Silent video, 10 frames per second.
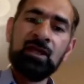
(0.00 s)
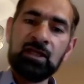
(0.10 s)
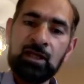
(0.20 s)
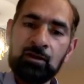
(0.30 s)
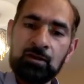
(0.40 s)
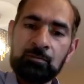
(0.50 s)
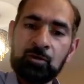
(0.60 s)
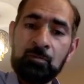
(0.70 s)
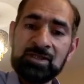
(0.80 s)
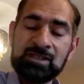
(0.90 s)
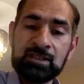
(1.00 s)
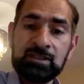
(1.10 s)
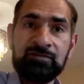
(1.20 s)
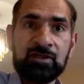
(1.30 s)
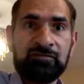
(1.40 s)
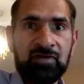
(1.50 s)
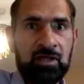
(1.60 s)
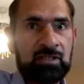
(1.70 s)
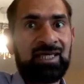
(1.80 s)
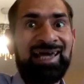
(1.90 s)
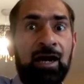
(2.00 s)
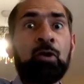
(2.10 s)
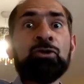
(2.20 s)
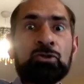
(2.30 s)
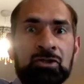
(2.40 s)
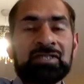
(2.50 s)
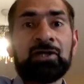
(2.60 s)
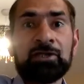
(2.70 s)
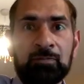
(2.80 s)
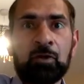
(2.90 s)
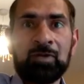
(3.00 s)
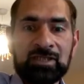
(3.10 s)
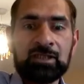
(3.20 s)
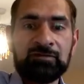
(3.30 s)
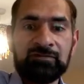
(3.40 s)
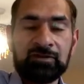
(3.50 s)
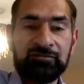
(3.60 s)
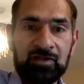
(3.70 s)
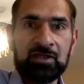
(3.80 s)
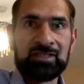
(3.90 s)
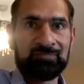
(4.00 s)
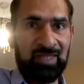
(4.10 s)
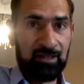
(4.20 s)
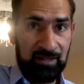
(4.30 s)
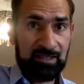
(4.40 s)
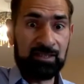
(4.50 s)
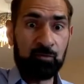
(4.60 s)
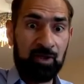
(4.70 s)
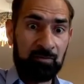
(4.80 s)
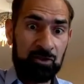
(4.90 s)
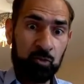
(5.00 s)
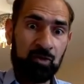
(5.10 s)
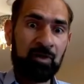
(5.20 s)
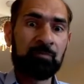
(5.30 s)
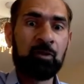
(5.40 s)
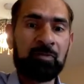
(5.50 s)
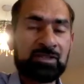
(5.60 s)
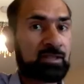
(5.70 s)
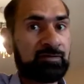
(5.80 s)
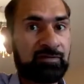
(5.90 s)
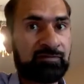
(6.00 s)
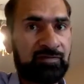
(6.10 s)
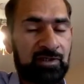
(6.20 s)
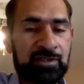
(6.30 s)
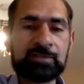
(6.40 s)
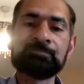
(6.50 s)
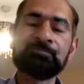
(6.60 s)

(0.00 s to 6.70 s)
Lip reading: Now, appropriate significant figures, how do you decide appropriate significant figures? And this is where I'm going to talk about appropriate significant figures.